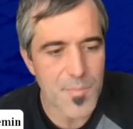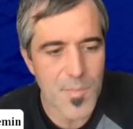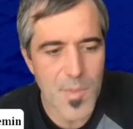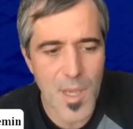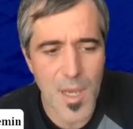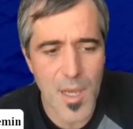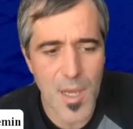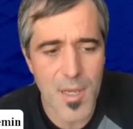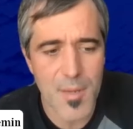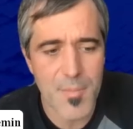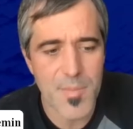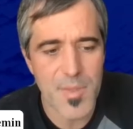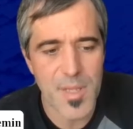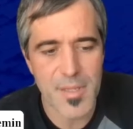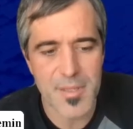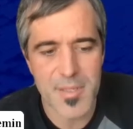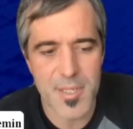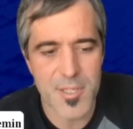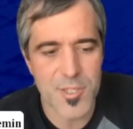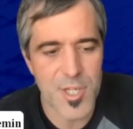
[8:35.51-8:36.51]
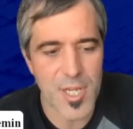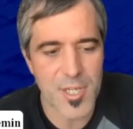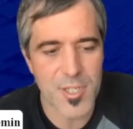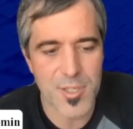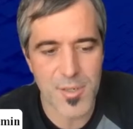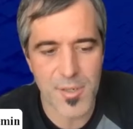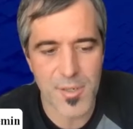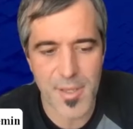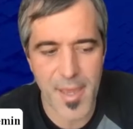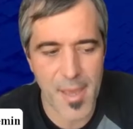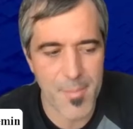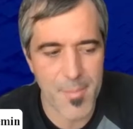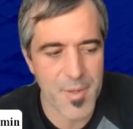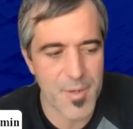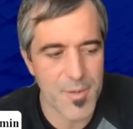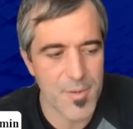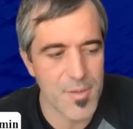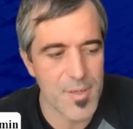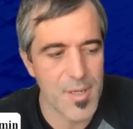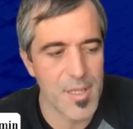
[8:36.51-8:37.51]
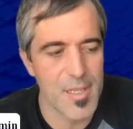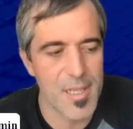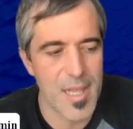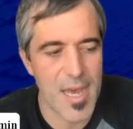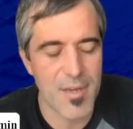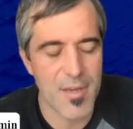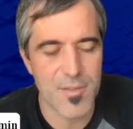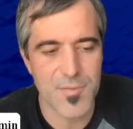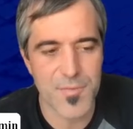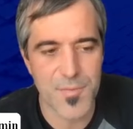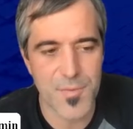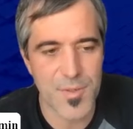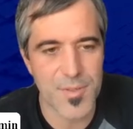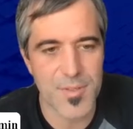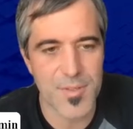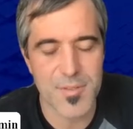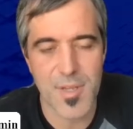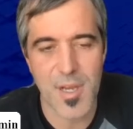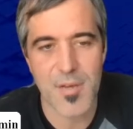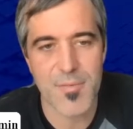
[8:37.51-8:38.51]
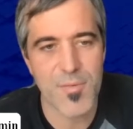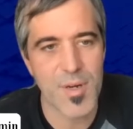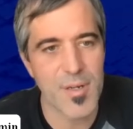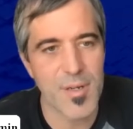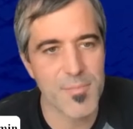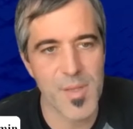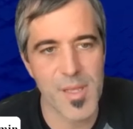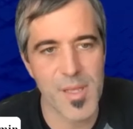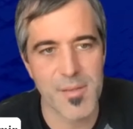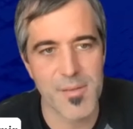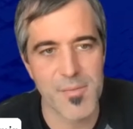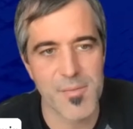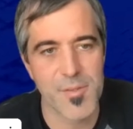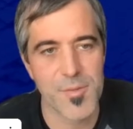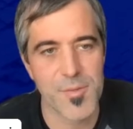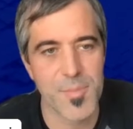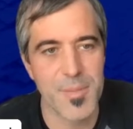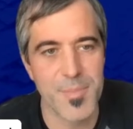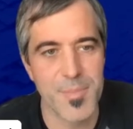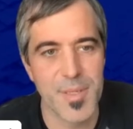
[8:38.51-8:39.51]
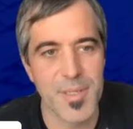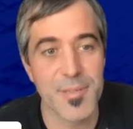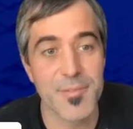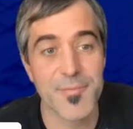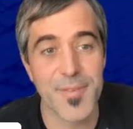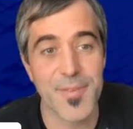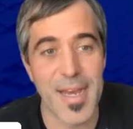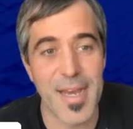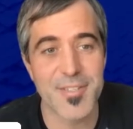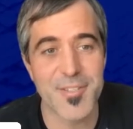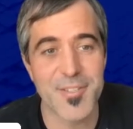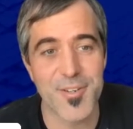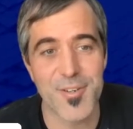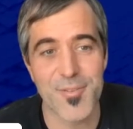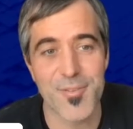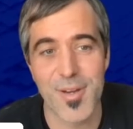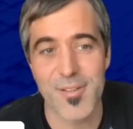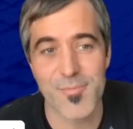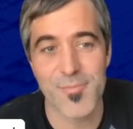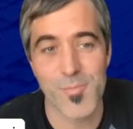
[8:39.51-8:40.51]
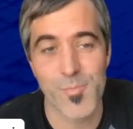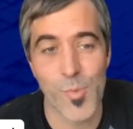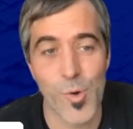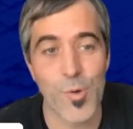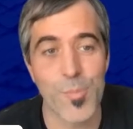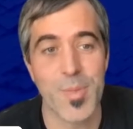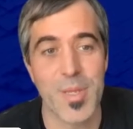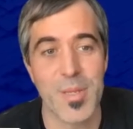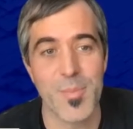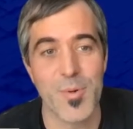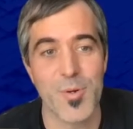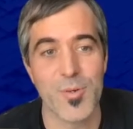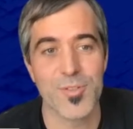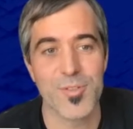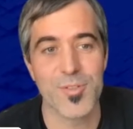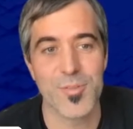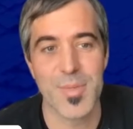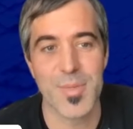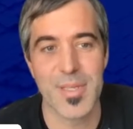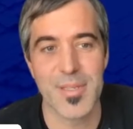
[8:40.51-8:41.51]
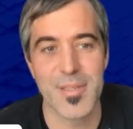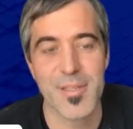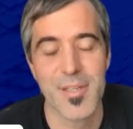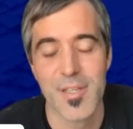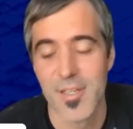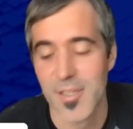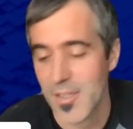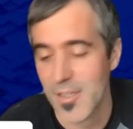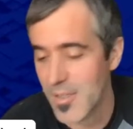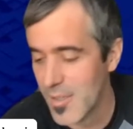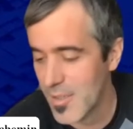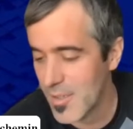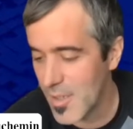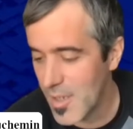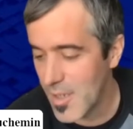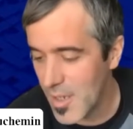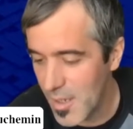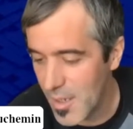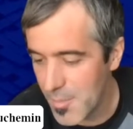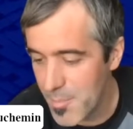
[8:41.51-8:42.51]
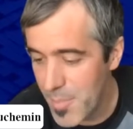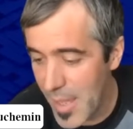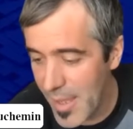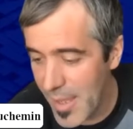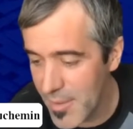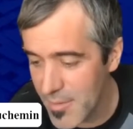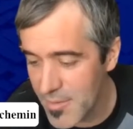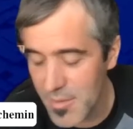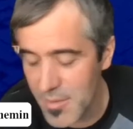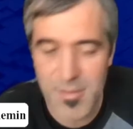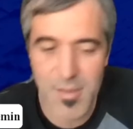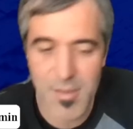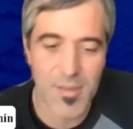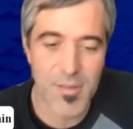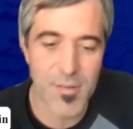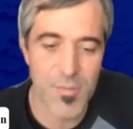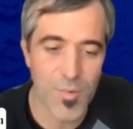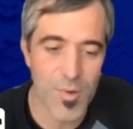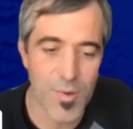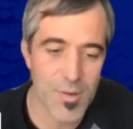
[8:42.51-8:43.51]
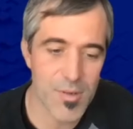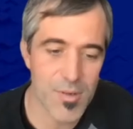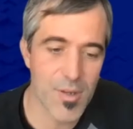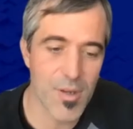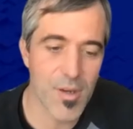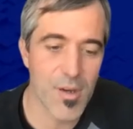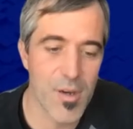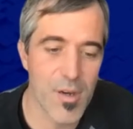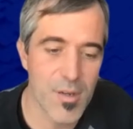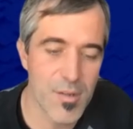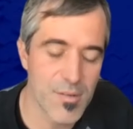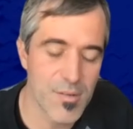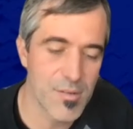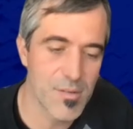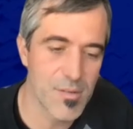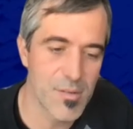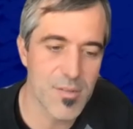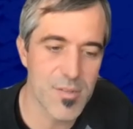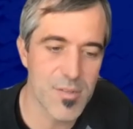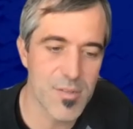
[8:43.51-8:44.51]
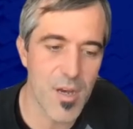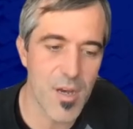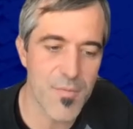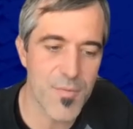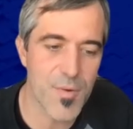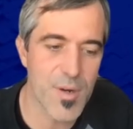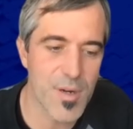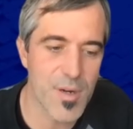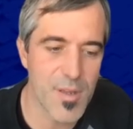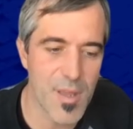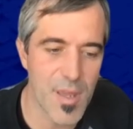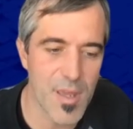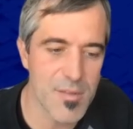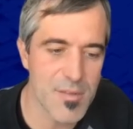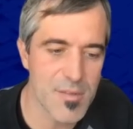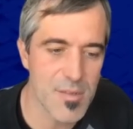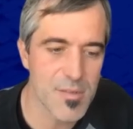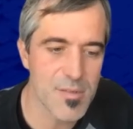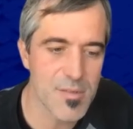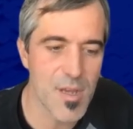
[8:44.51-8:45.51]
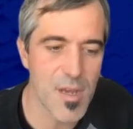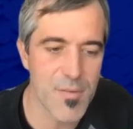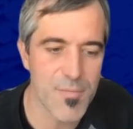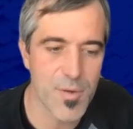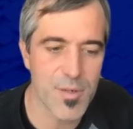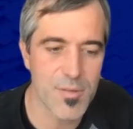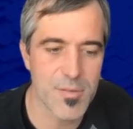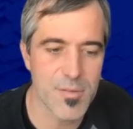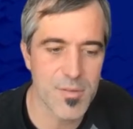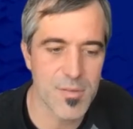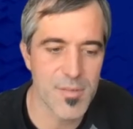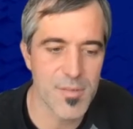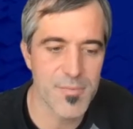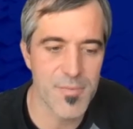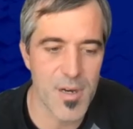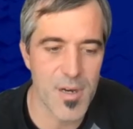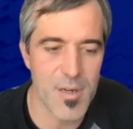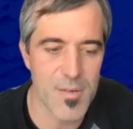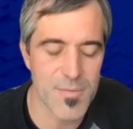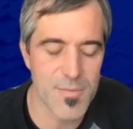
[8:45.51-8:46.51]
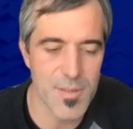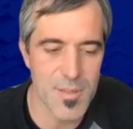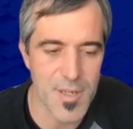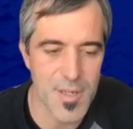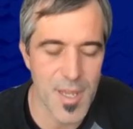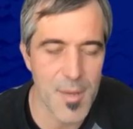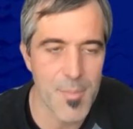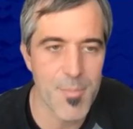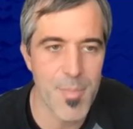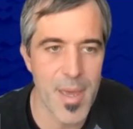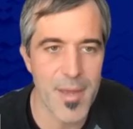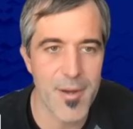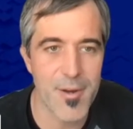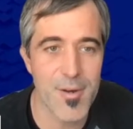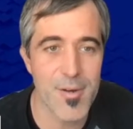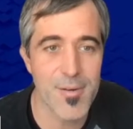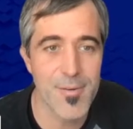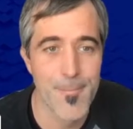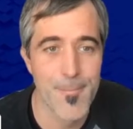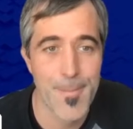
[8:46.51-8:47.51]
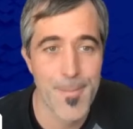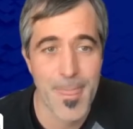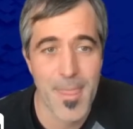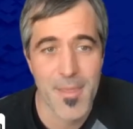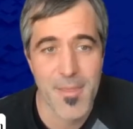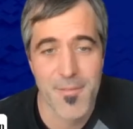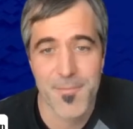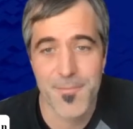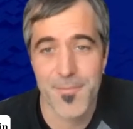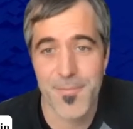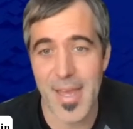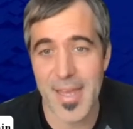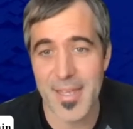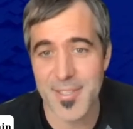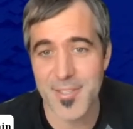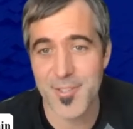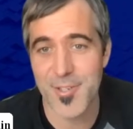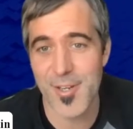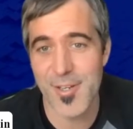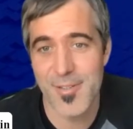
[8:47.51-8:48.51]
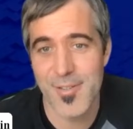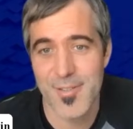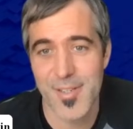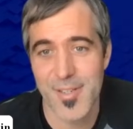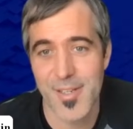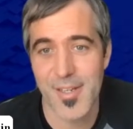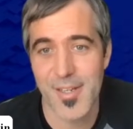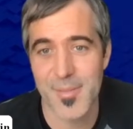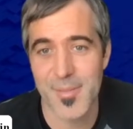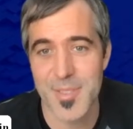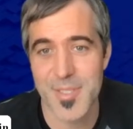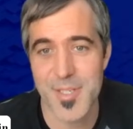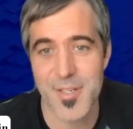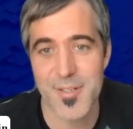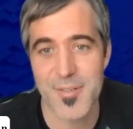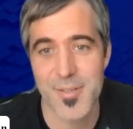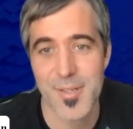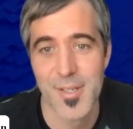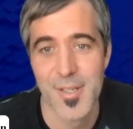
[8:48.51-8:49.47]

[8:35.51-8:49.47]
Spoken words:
the injection of capital allows for the software to be built faster, right? More people to be paid to work on the software gets the software to evolve and get better faster. So